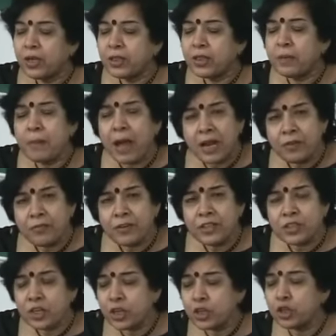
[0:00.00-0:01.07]
The
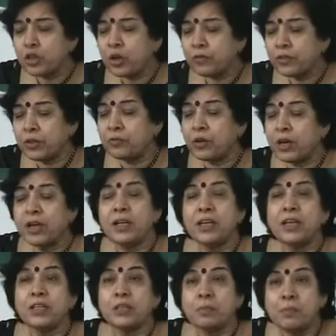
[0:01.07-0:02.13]
manifestation of the world
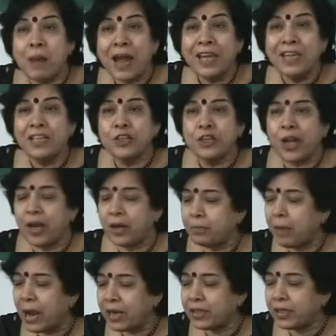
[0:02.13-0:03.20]
is mind and
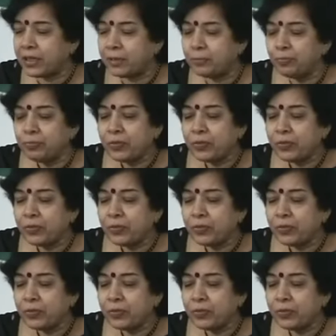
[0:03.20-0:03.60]
matter.